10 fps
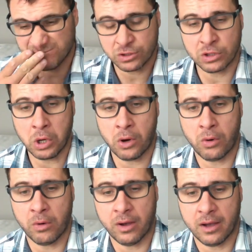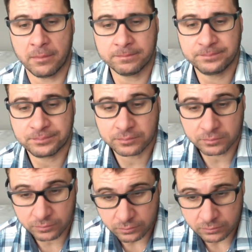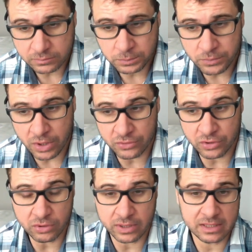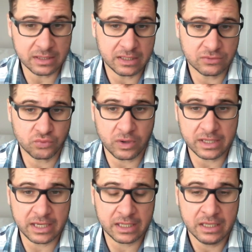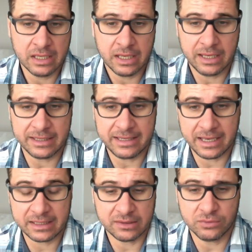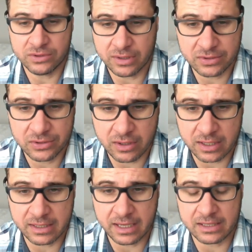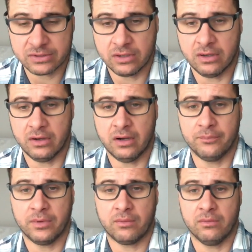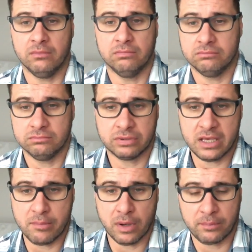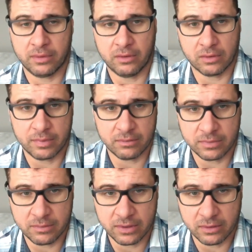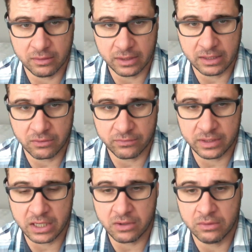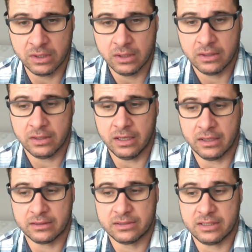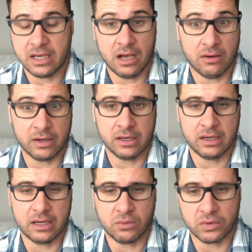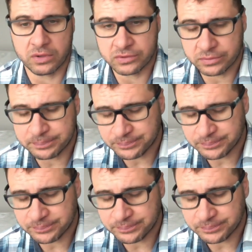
So, um, so it, it's running uh, that we just started that, so I will keep up a little bit, maybe a later video, uh, see how it, it works.